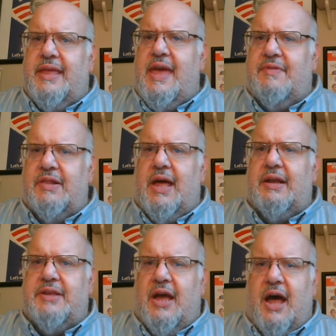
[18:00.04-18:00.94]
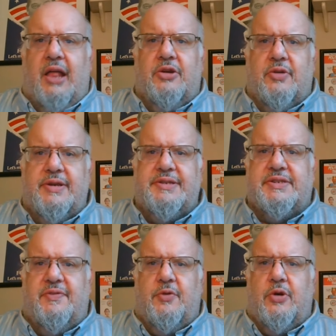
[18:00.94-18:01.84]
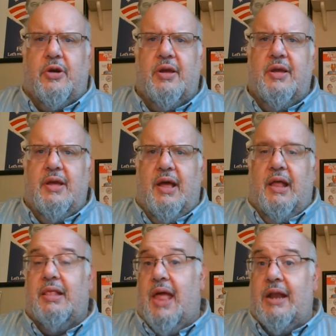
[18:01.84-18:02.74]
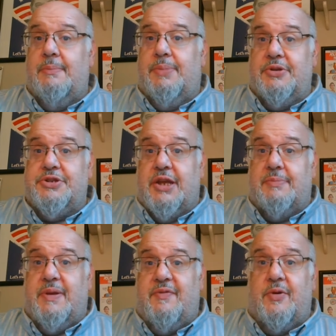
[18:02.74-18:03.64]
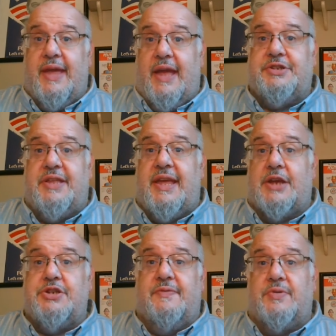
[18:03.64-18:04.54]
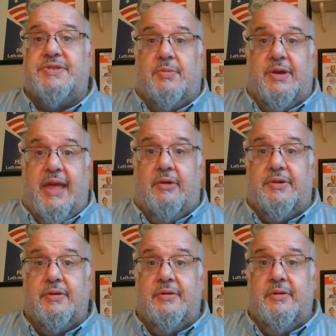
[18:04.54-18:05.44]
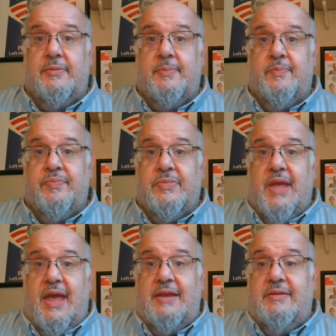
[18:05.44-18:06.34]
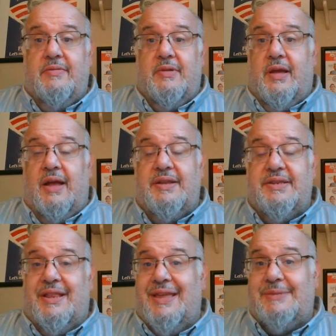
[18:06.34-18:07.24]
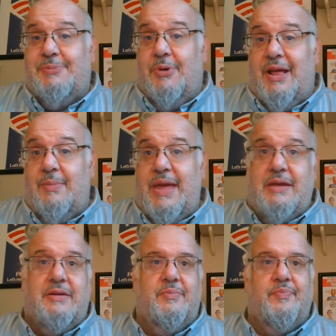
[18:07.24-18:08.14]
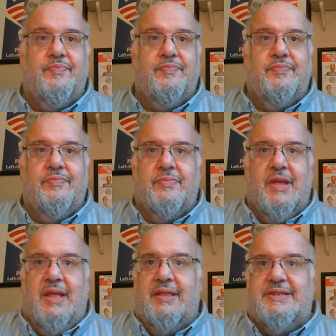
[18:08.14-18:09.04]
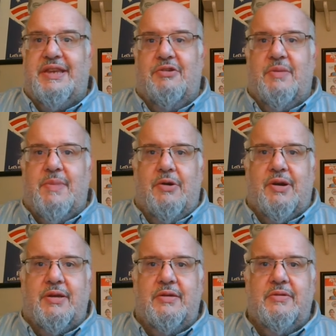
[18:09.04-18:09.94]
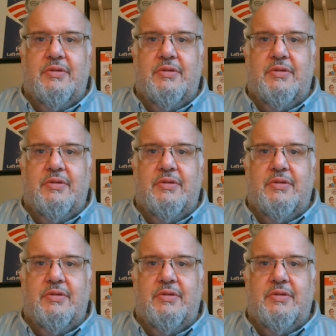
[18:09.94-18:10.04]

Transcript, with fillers: They have a lot of tolerance for a lot of bullshit before they actually take action to vote someone out. And on the last point I'll make, at least here in America,